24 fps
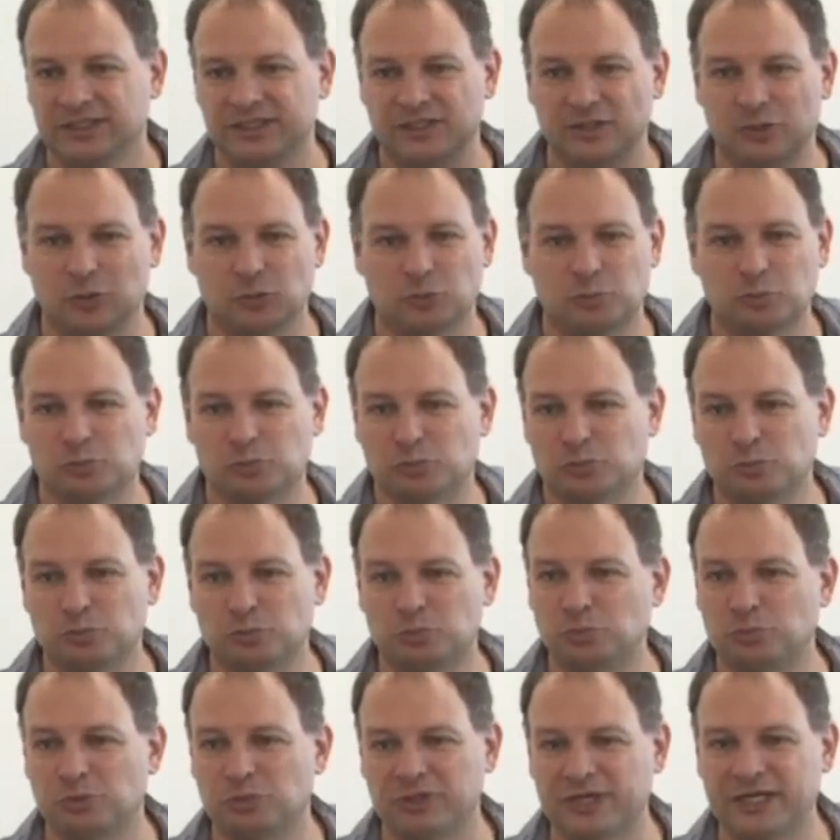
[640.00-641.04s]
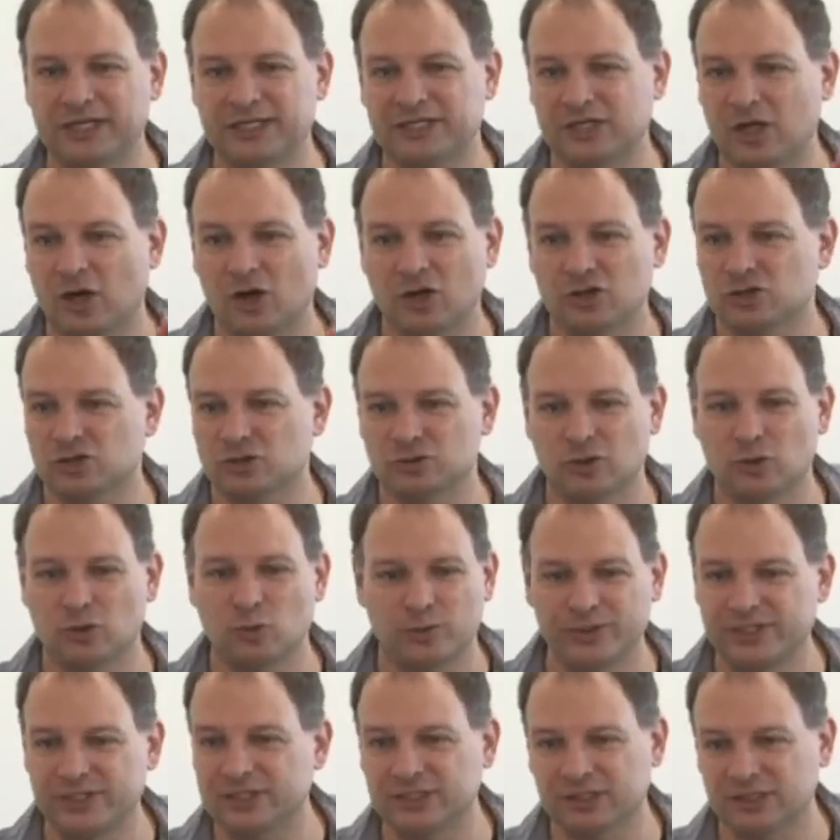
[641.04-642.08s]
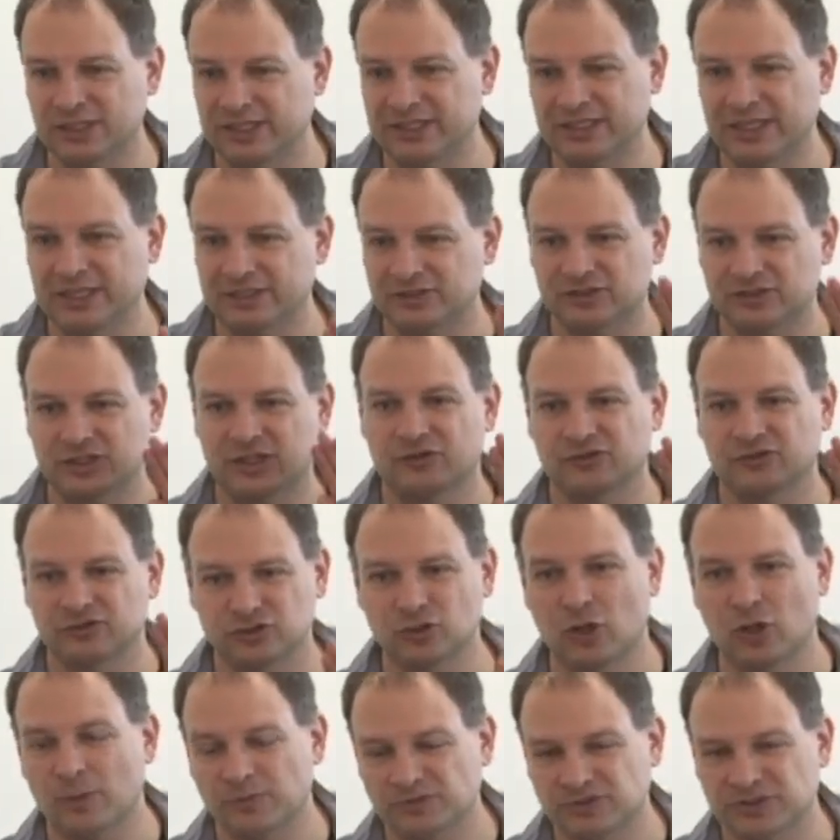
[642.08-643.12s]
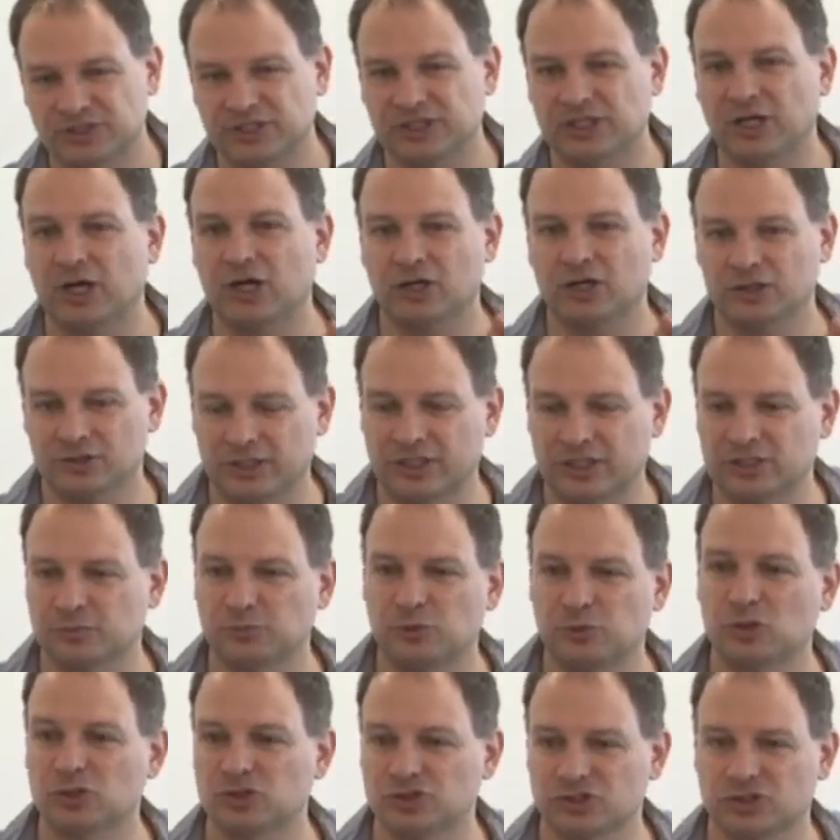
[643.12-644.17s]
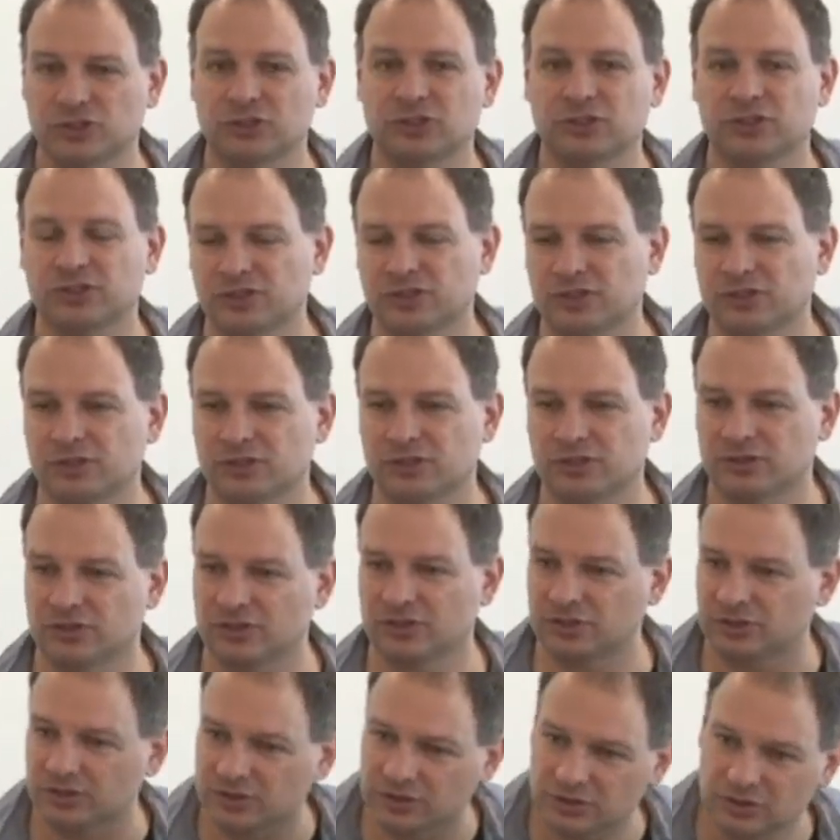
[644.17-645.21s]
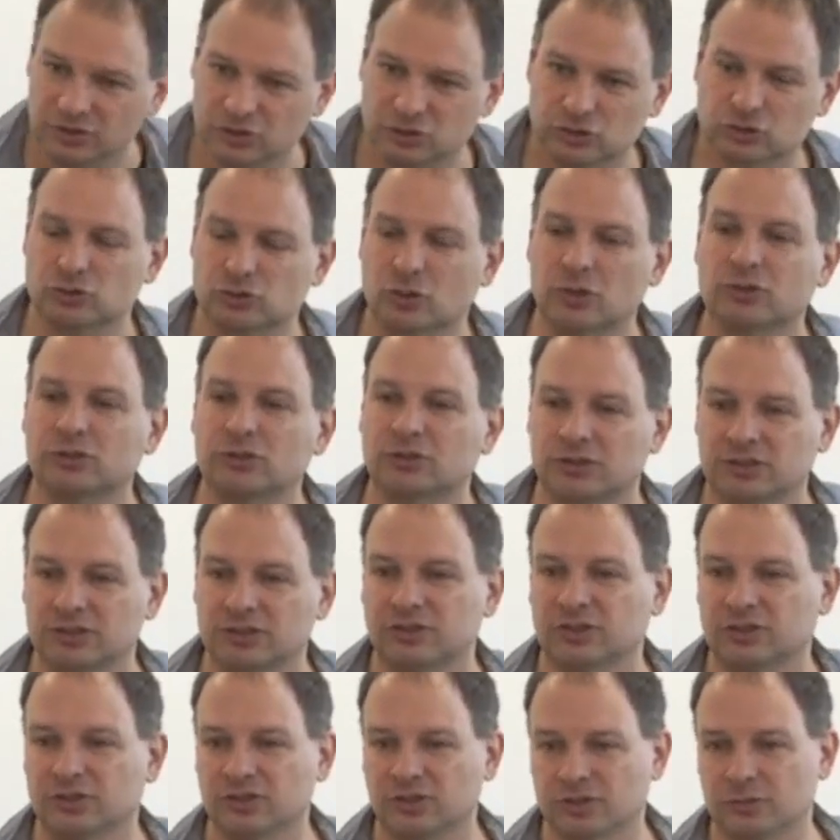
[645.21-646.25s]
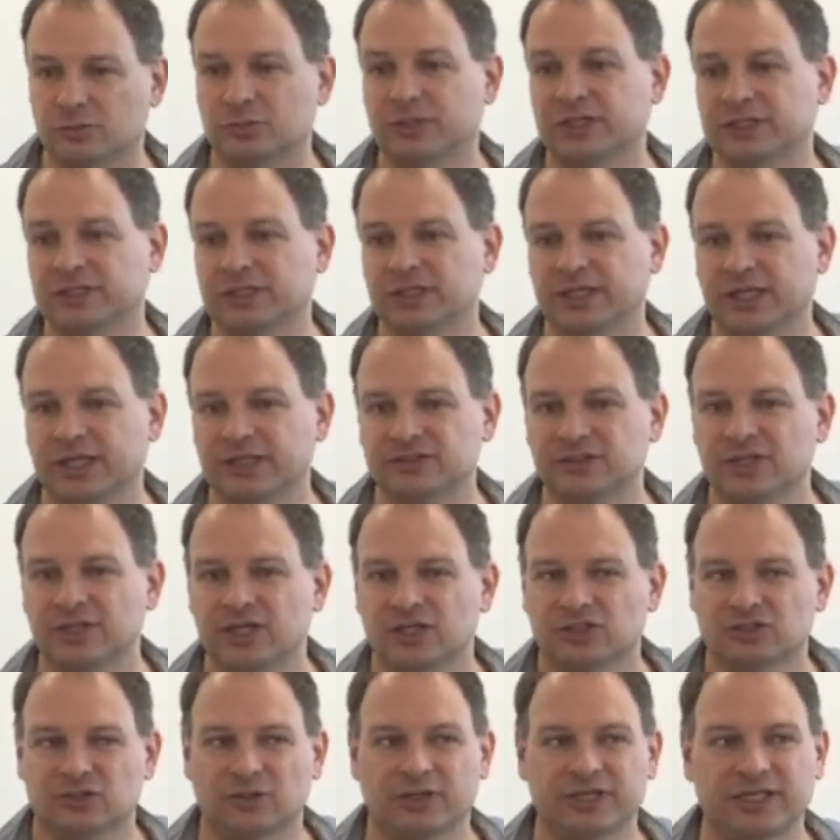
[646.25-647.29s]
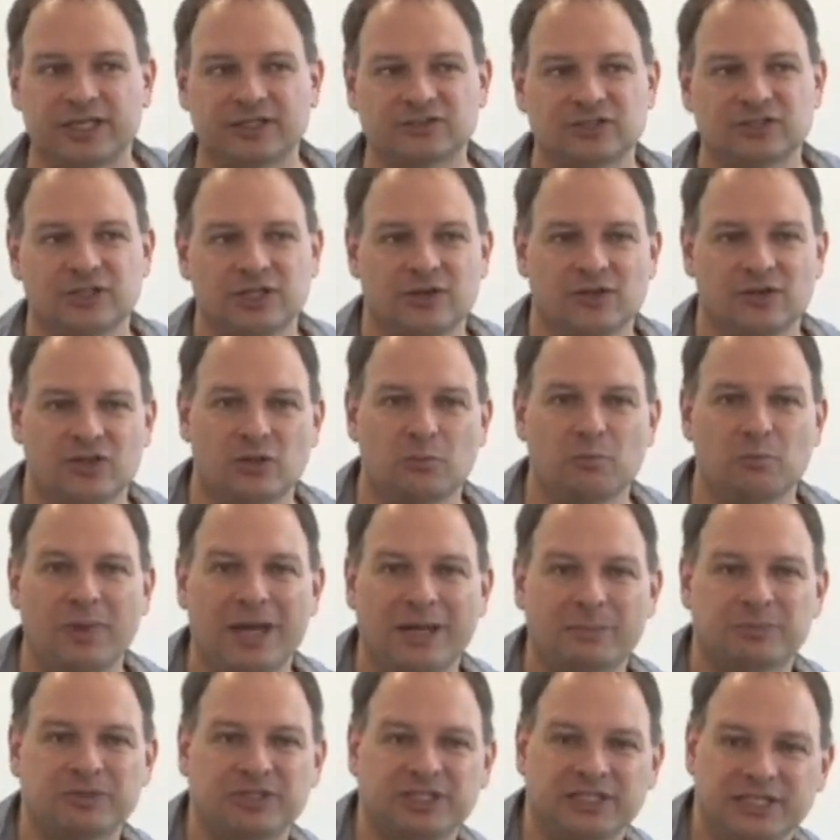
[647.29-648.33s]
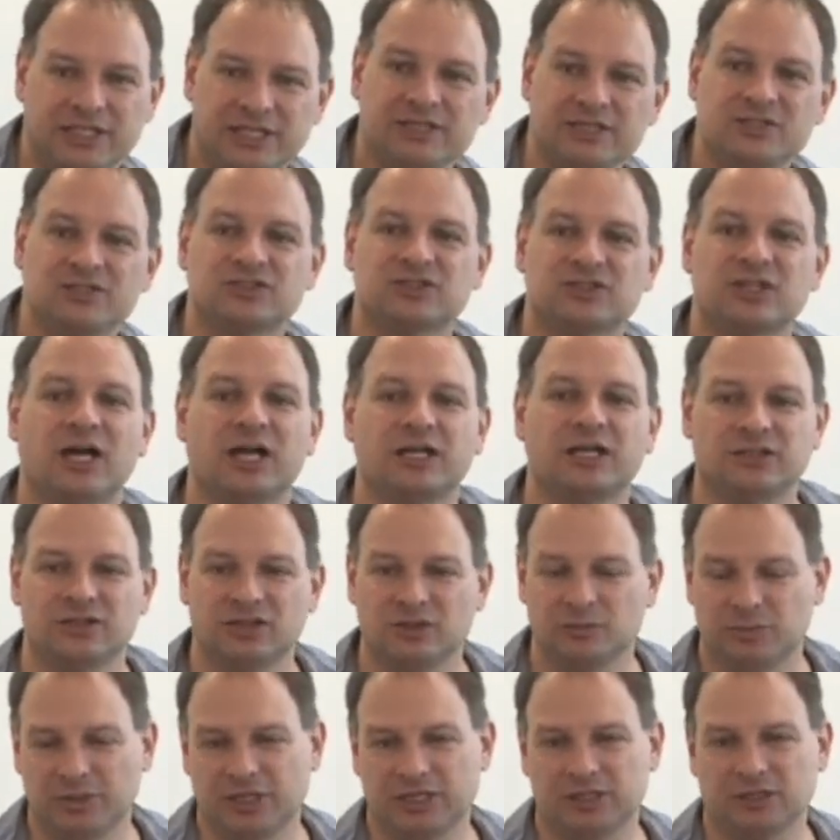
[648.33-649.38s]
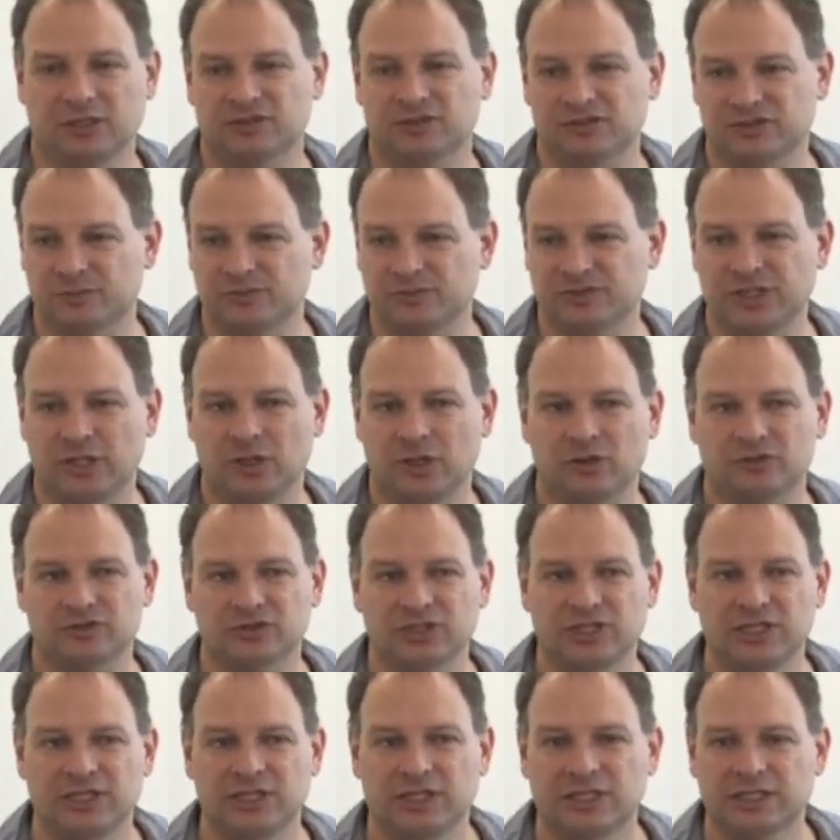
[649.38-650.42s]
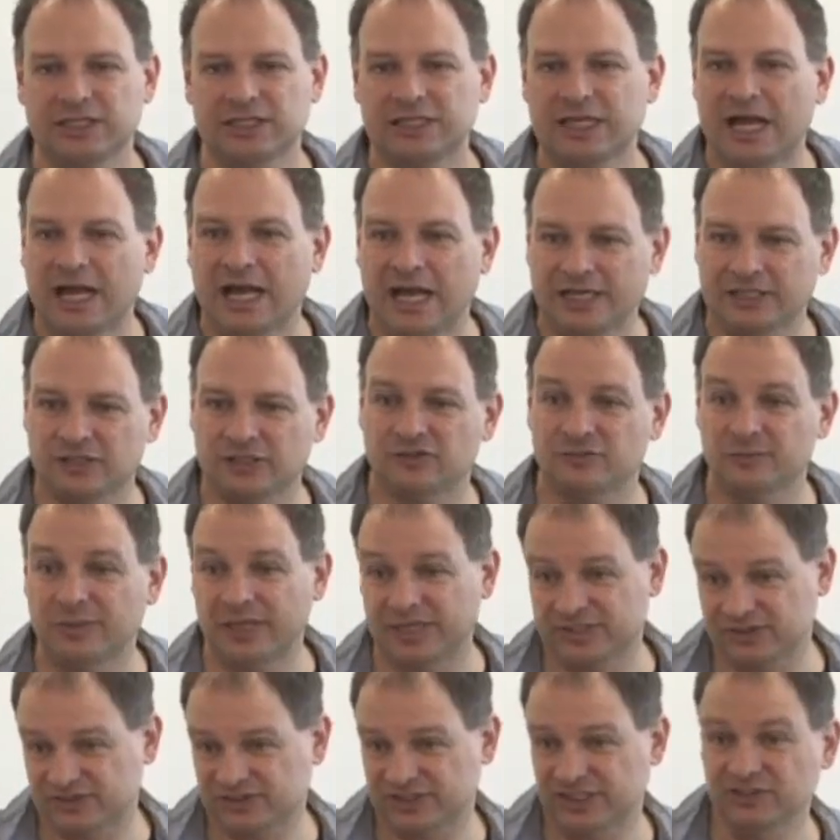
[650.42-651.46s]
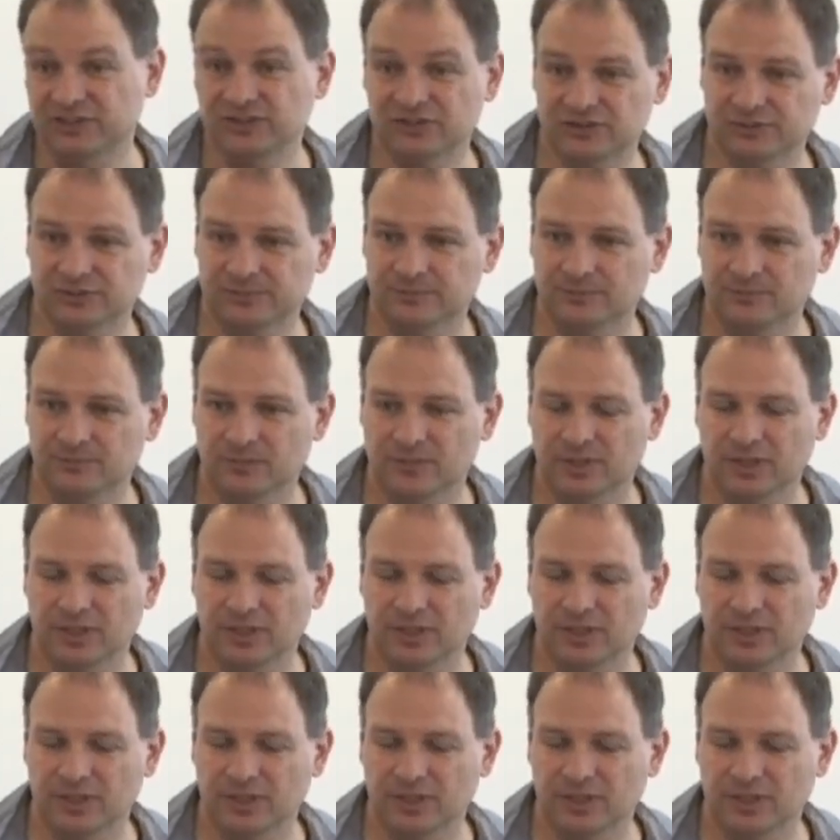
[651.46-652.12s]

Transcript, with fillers: you know, brake onto a wheel, and that sort of stops it. And the harder I push, the the, the stronger the, the braking gets. So I guess the mapping inside the pedals themselves kind of makes sense.